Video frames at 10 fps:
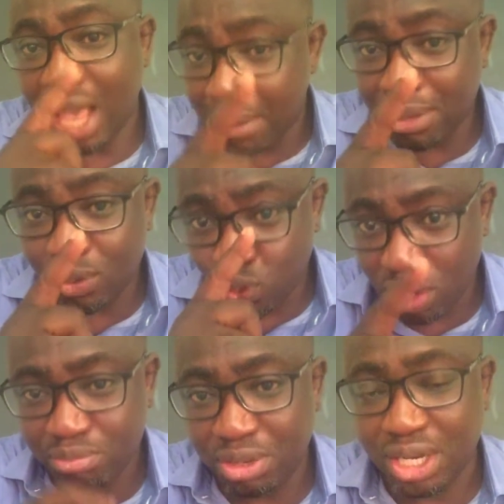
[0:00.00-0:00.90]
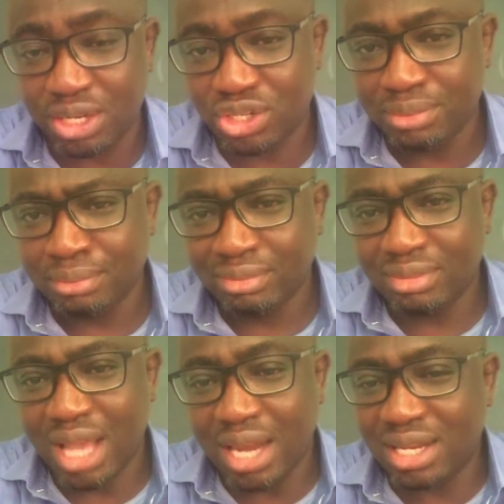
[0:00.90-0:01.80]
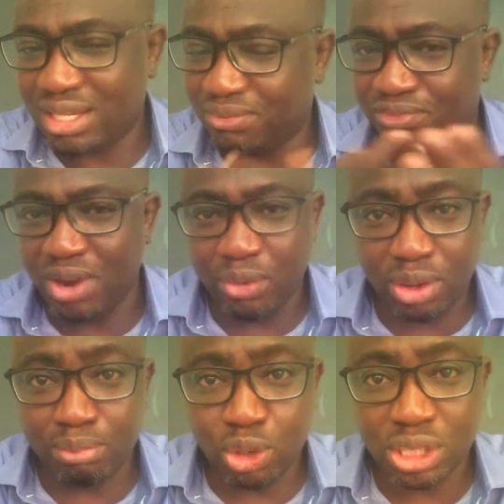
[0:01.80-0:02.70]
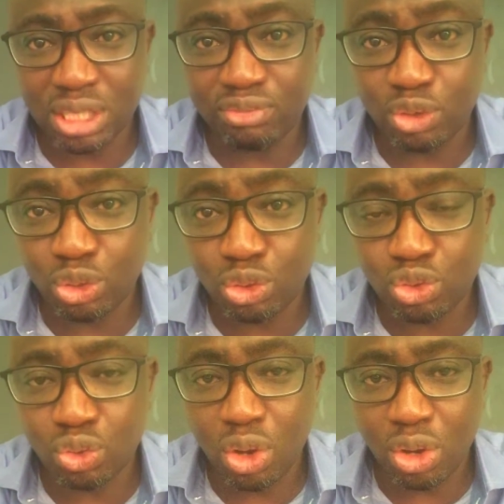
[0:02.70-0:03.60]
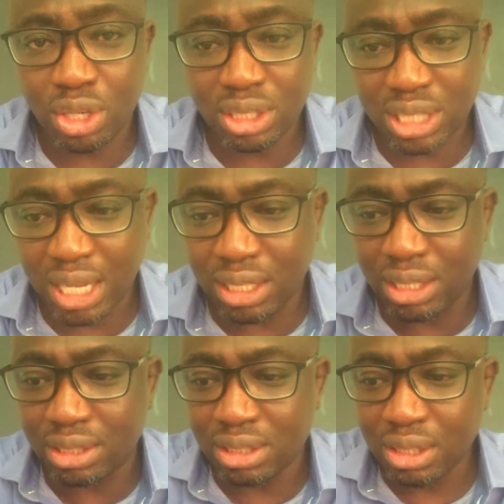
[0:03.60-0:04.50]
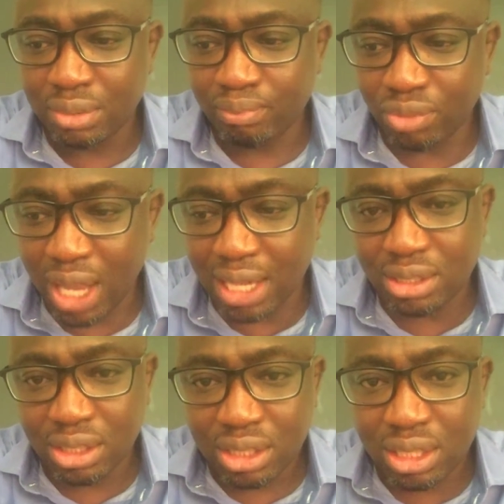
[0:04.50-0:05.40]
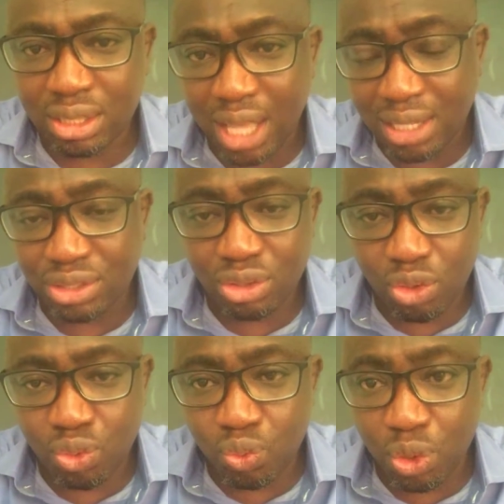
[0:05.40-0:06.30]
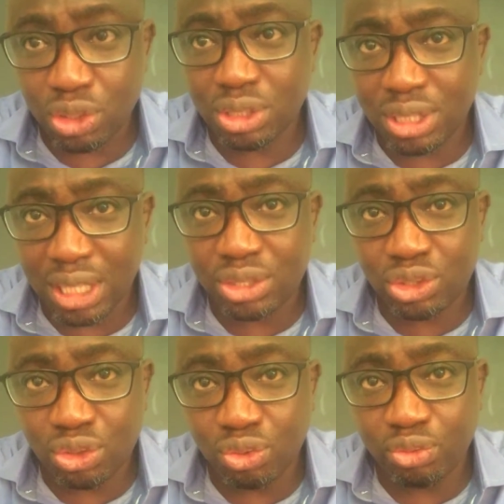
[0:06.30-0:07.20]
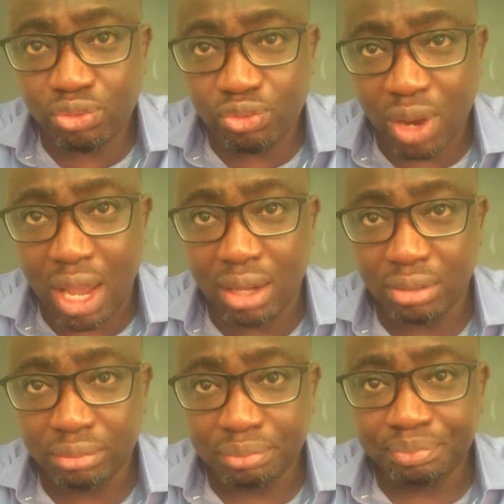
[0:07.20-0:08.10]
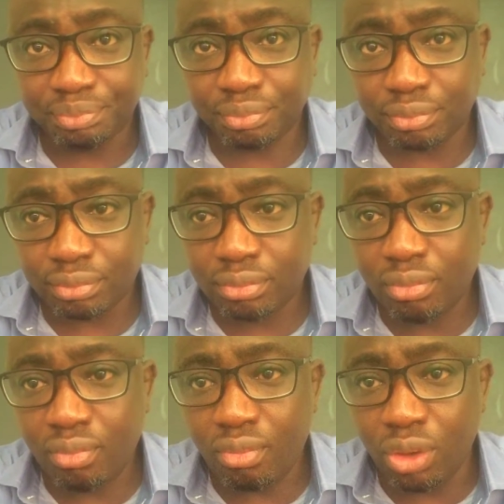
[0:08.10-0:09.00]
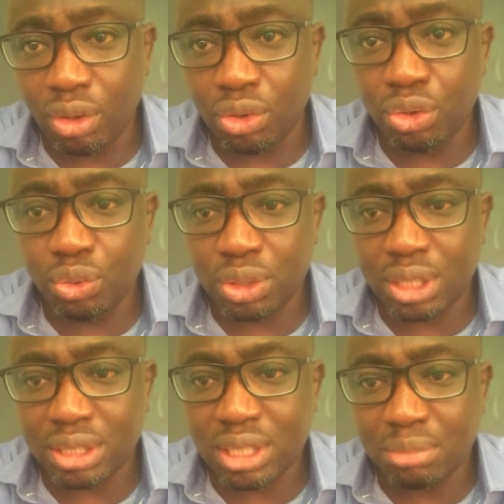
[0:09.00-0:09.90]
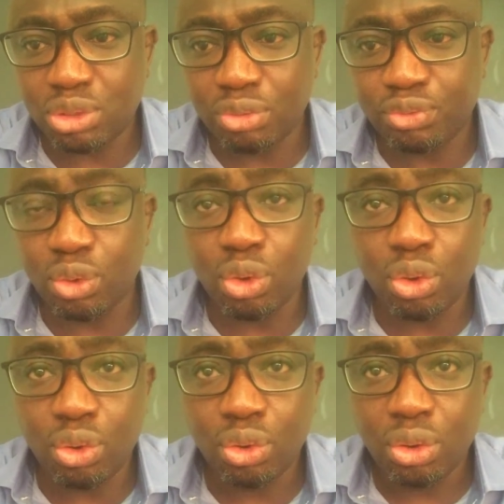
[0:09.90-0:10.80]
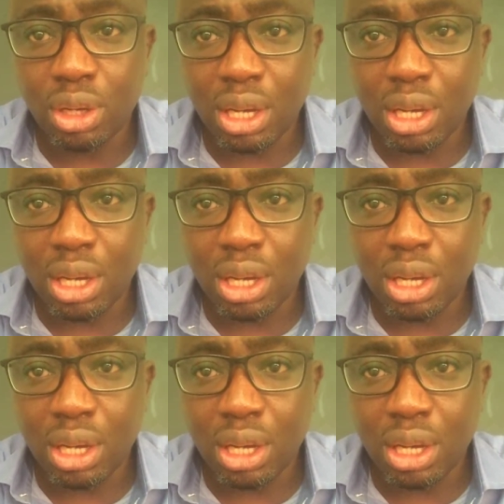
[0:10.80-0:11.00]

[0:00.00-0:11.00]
I mean 1 page. And it's very important for you to understand this, that is not what takes you far, in terms of your